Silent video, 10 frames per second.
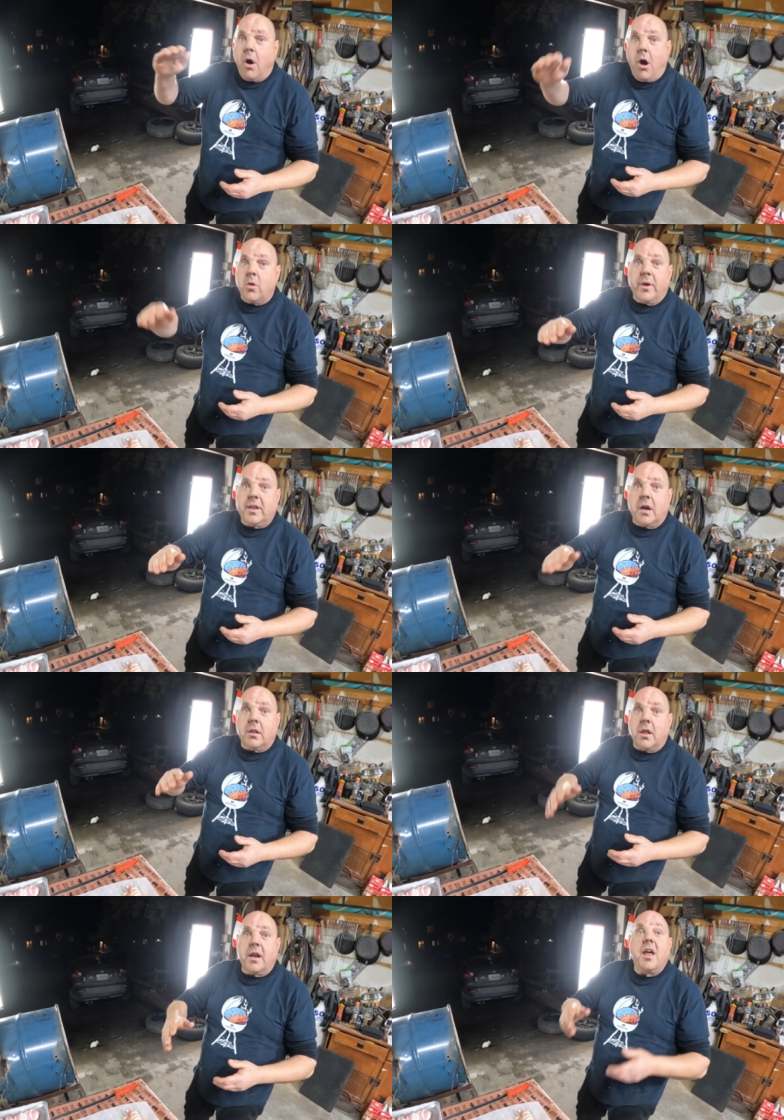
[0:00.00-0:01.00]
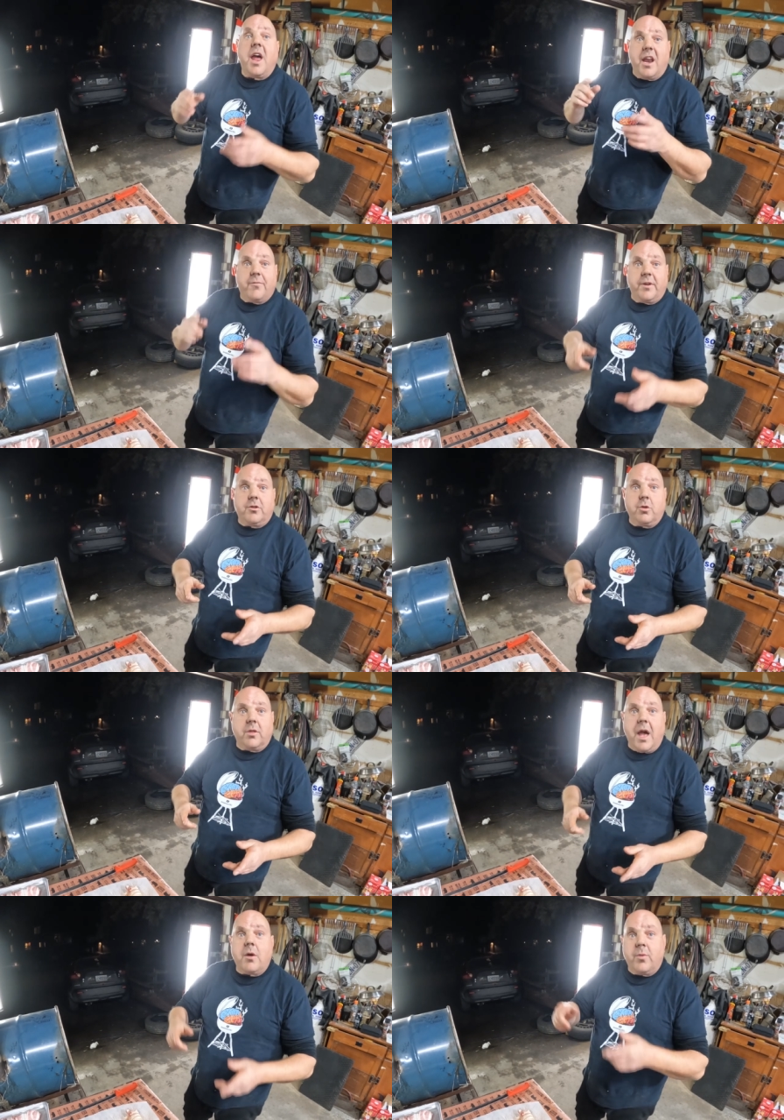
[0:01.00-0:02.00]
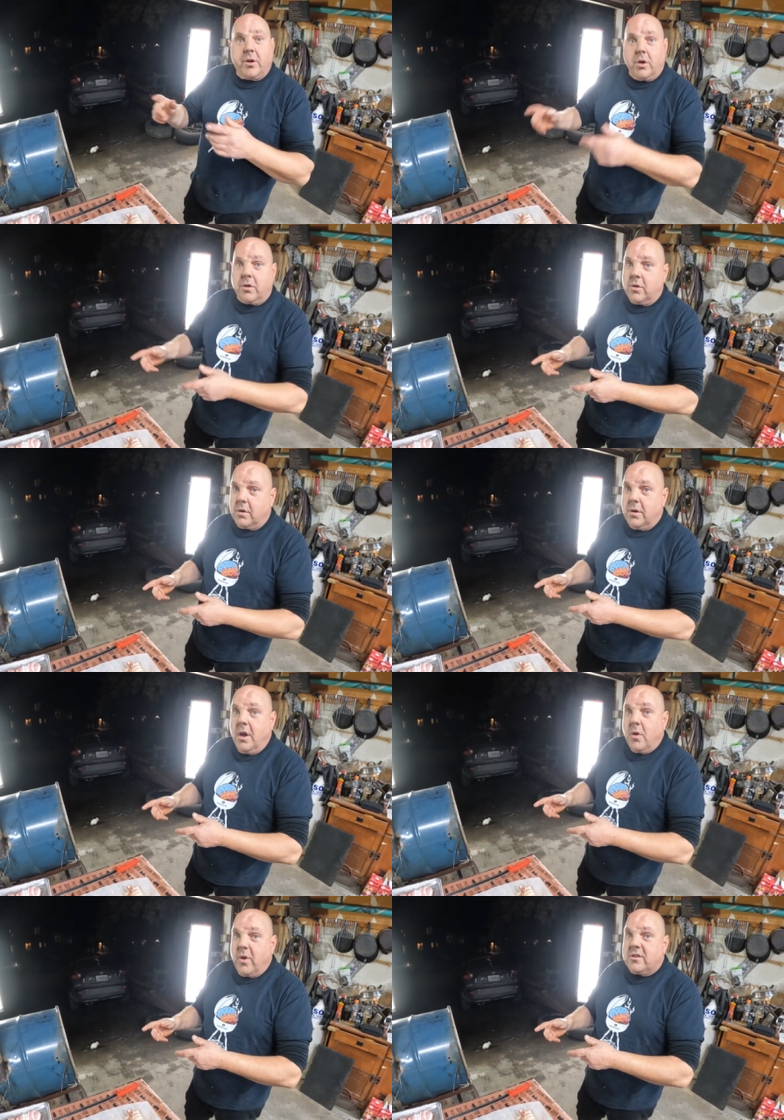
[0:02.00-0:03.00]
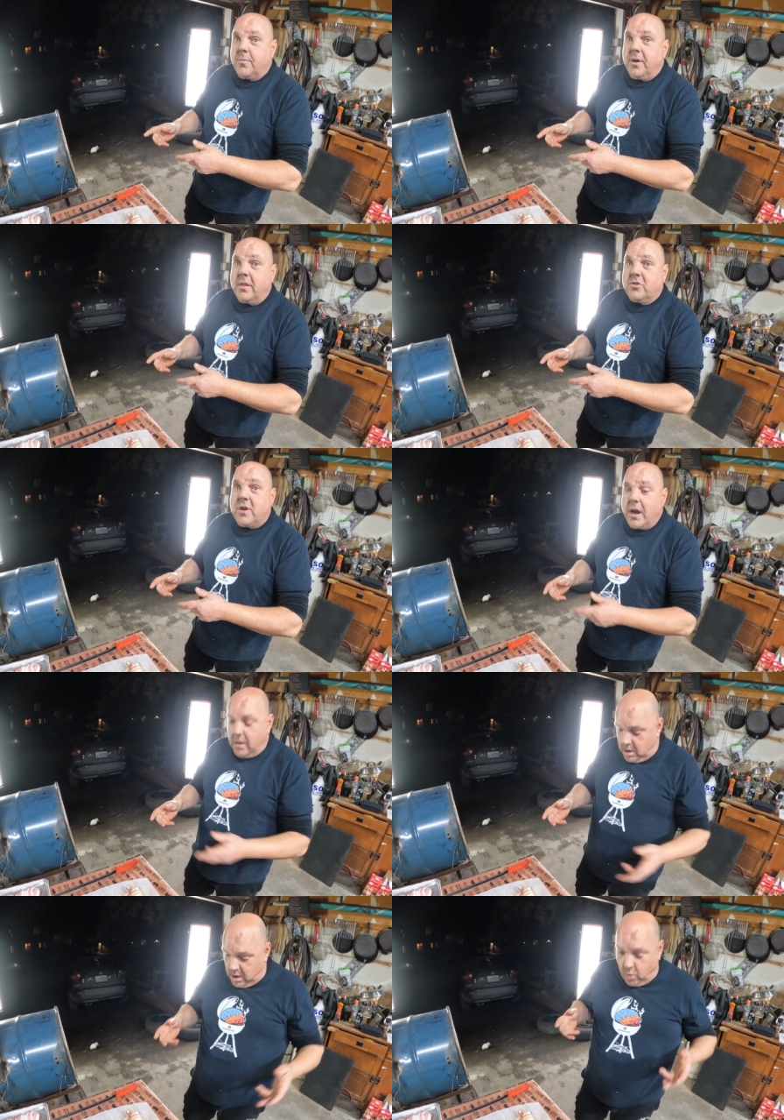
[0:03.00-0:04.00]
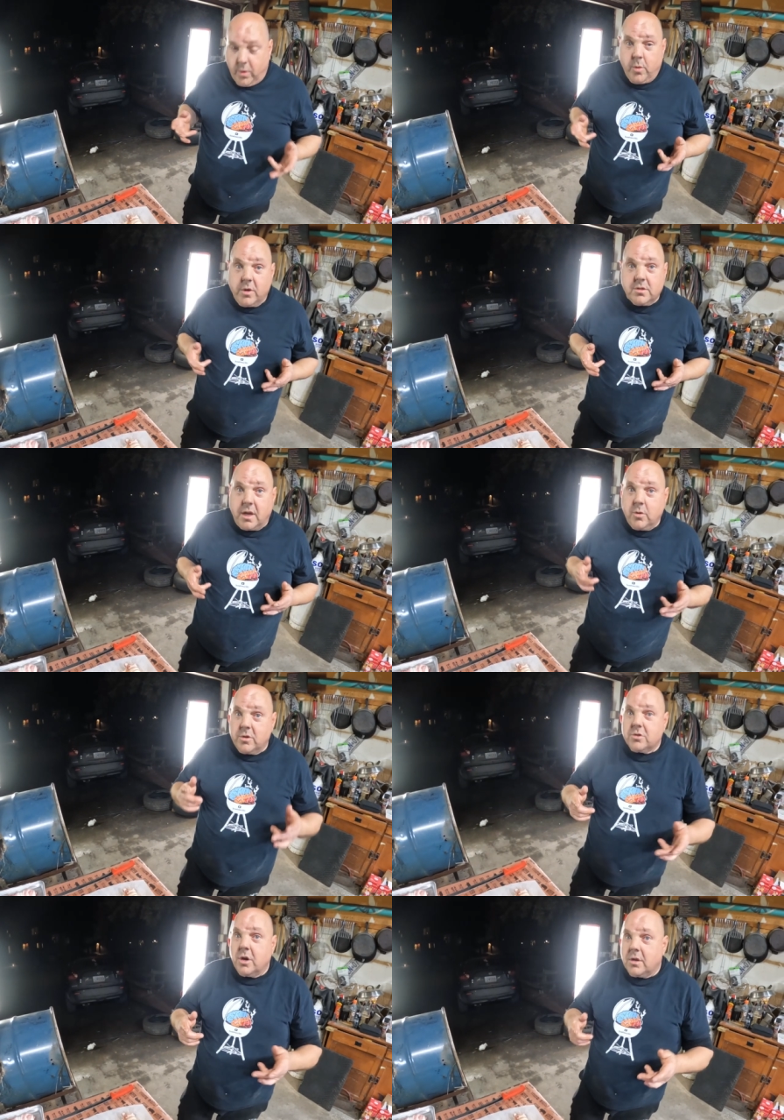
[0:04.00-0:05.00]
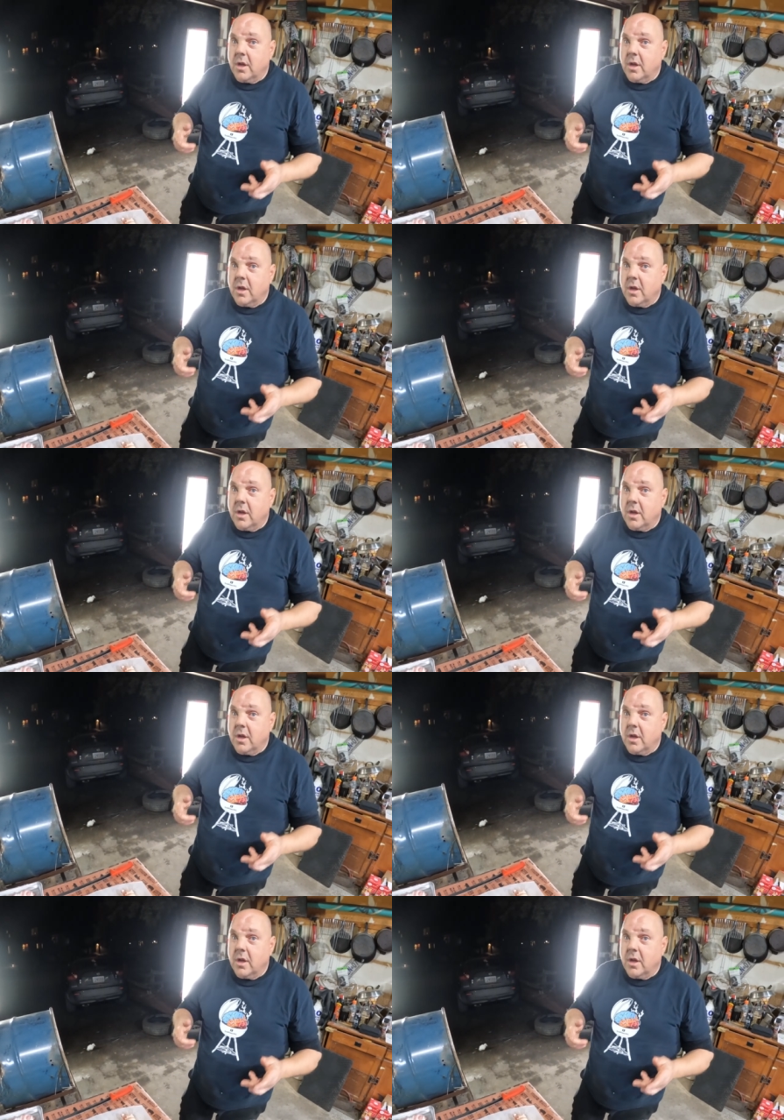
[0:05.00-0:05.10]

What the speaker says: all the way down the line. And if we do that, we cook your recipe on the channel, we will send you a shirt.